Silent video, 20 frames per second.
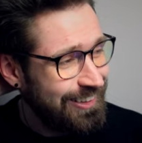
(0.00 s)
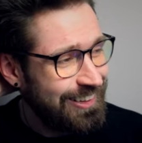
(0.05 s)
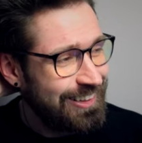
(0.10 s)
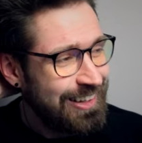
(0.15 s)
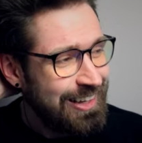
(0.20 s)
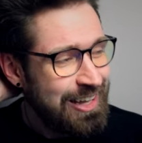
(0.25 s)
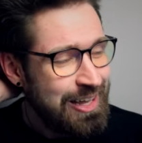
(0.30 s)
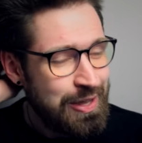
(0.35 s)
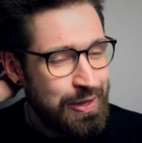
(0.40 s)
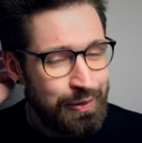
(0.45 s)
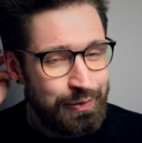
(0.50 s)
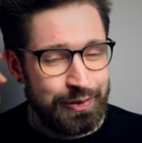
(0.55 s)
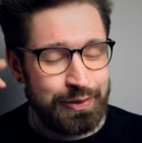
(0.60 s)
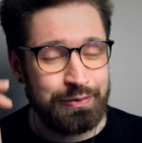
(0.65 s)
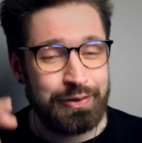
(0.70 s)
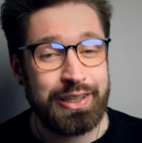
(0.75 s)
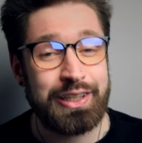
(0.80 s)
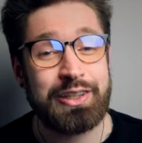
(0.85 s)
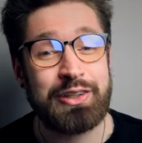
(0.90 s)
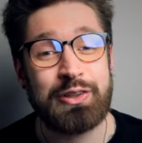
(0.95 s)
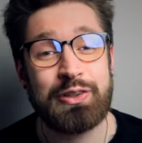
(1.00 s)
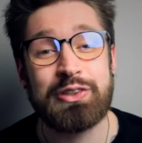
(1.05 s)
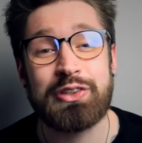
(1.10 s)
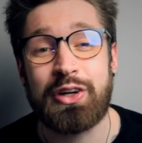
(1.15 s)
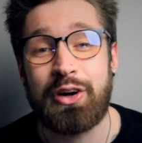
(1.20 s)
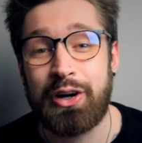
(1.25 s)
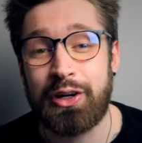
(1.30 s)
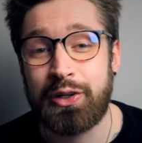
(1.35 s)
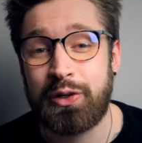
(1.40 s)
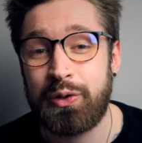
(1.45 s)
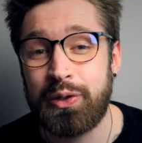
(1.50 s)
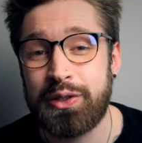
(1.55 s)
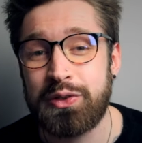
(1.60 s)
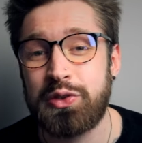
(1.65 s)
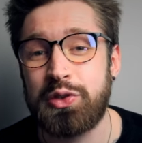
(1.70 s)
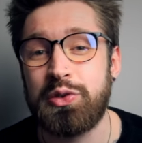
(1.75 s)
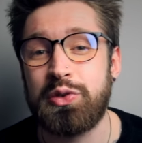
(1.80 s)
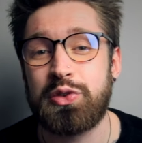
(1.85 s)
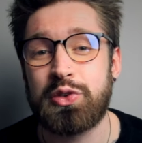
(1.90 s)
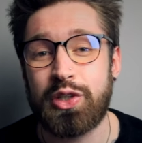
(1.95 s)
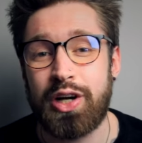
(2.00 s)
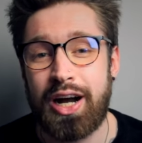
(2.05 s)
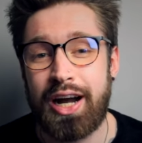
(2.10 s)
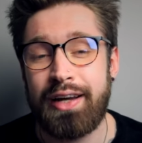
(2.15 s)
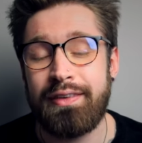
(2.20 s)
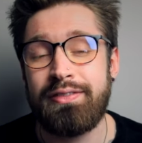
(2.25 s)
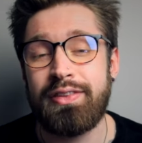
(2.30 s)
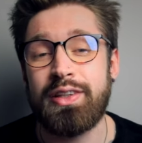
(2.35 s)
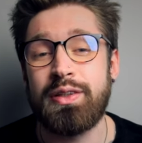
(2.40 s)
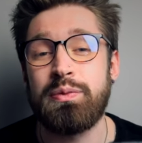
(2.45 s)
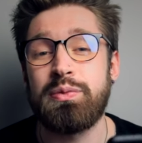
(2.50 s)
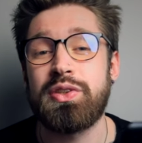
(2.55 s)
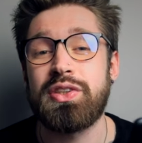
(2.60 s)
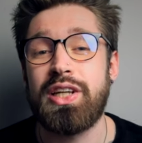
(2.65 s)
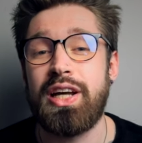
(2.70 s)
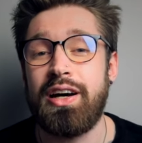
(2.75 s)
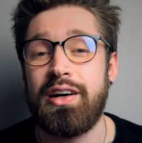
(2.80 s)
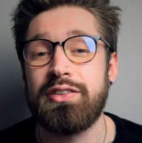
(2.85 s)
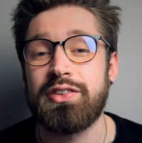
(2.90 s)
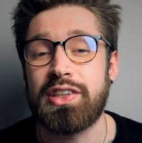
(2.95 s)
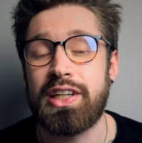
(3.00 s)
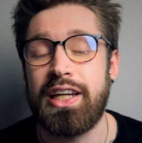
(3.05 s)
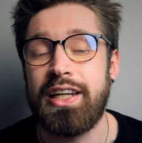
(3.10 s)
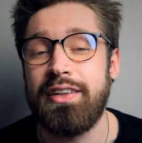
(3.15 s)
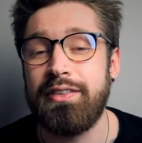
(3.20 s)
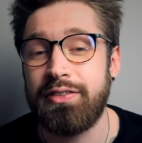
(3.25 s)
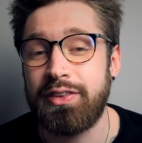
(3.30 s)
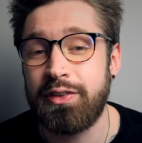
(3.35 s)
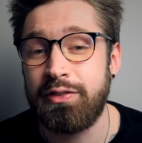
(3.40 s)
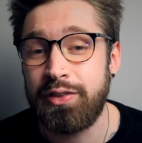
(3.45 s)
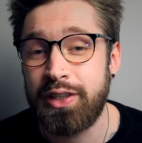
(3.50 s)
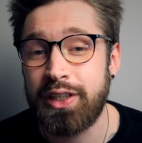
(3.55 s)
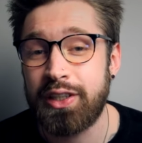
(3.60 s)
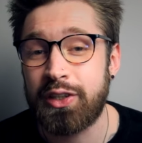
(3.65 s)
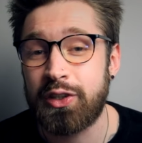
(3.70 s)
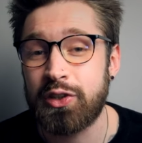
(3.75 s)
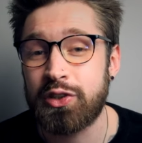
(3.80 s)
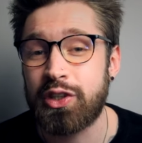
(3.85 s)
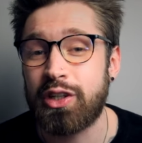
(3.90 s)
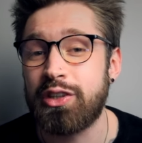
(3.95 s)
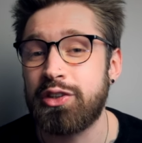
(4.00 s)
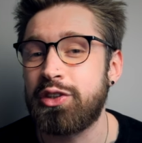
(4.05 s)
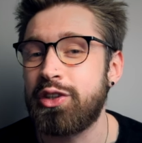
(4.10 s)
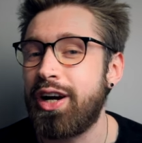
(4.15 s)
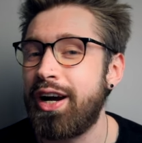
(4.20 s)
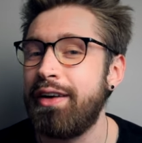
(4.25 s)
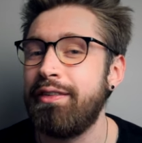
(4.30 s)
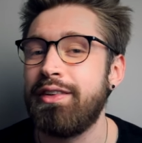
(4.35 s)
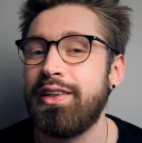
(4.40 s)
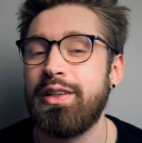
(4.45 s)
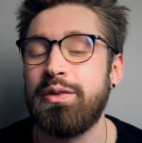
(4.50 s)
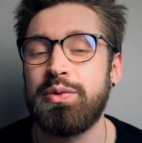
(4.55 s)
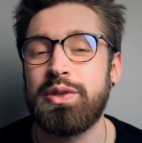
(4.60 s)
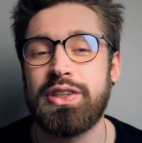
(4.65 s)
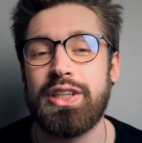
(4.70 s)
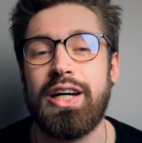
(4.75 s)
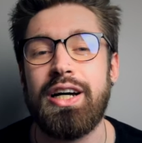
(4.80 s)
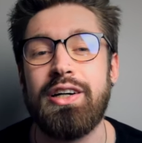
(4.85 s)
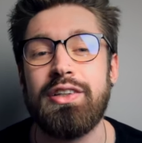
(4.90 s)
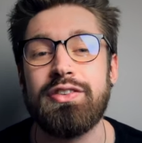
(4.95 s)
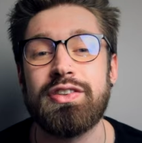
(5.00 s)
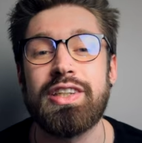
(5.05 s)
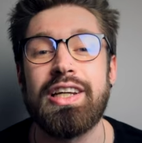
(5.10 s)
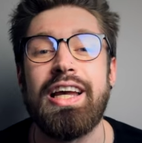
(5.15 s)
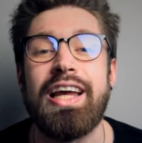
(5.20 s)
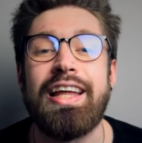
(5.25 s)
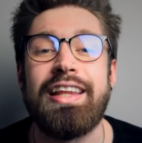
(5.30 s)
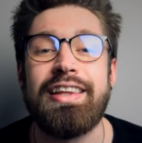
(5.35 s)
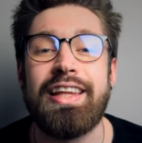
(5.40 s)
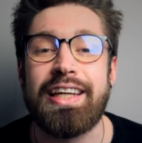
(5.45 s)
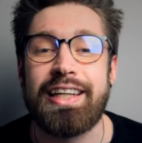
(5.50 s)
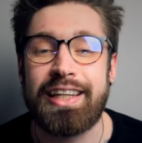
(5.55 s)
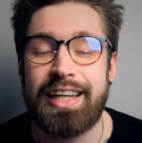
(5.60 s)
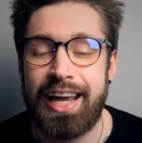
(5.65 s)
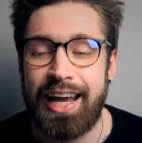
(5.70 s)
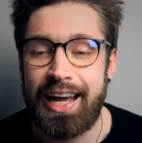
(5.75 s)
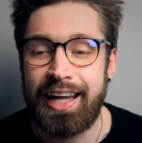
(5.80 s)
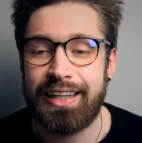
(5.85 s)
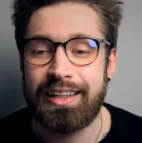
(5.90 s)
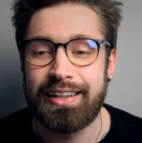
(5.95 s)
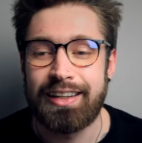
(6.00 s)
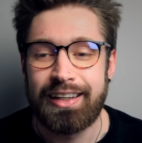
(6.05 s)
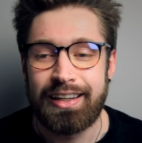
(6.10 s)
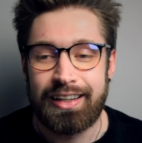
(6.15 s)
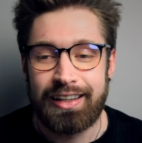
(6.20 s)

know. The vehicles are going to drive themselves, and if the vehicles are driving themselves, they can't